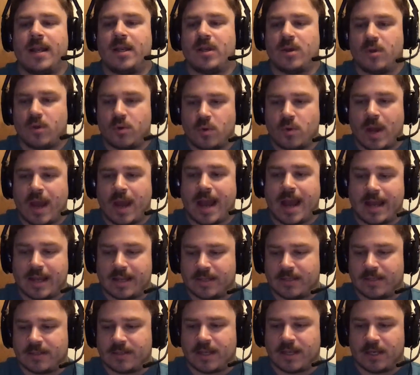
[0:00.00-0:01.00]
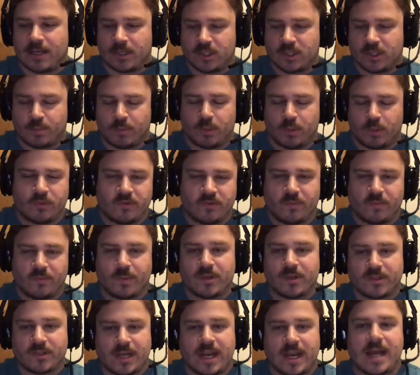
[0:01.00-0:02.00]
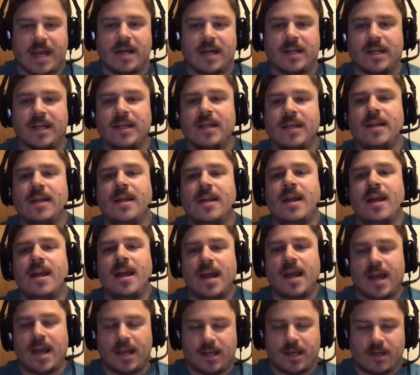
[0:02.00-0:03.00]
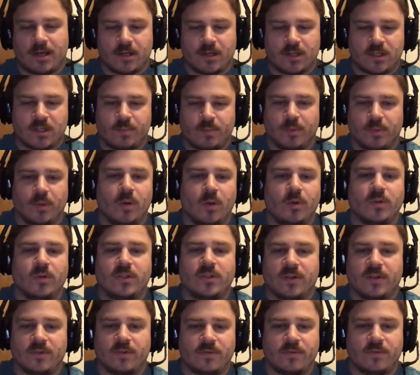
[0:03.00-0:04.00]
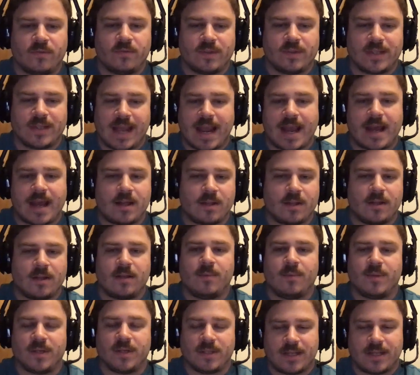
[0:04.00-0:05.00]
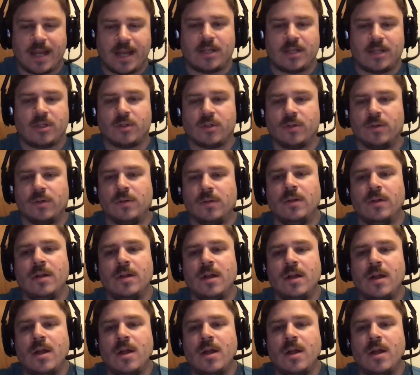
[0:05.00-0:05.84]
who has an explosive personality and an explosive talent potential